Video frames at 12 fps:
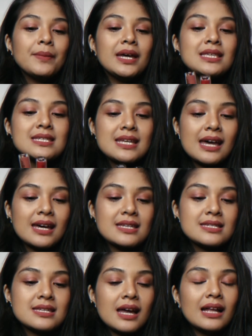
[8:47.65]
It
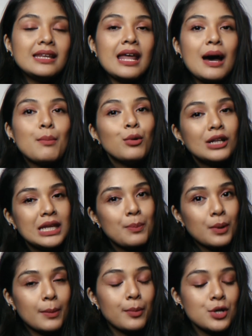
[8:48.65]
says na
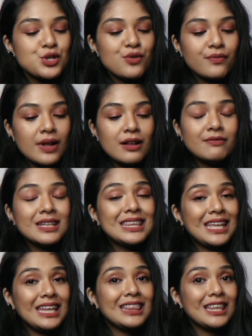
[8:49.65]
multi-purpose yung velvet
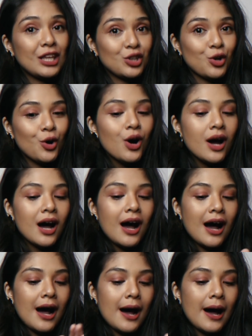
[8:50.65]
tint na to.
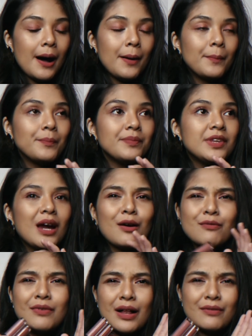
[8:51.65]
They're
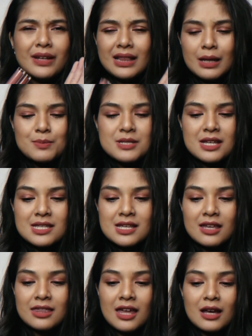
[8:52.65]
velvet lipsticks,
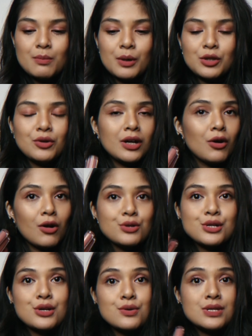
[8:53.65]
I think, but you can
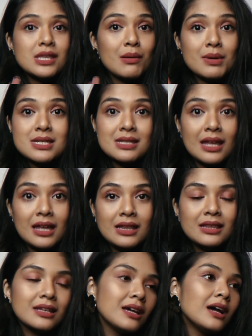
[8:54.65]
also use them as
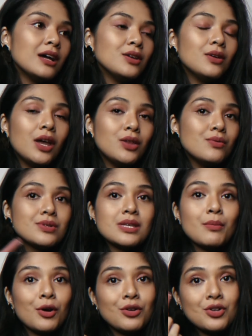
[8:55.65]
tint. You can use
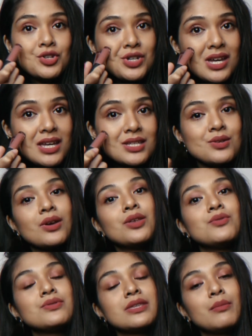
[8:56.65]
them on your cheeks, you
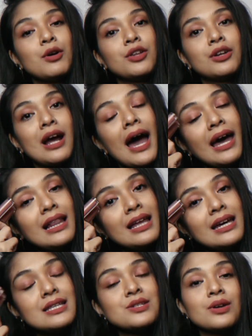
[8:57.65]
can use them on your
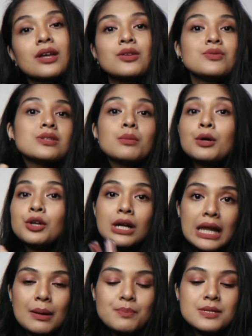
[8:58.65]
eyelids, you can use them on
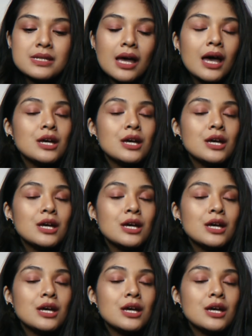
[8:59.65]
your lips.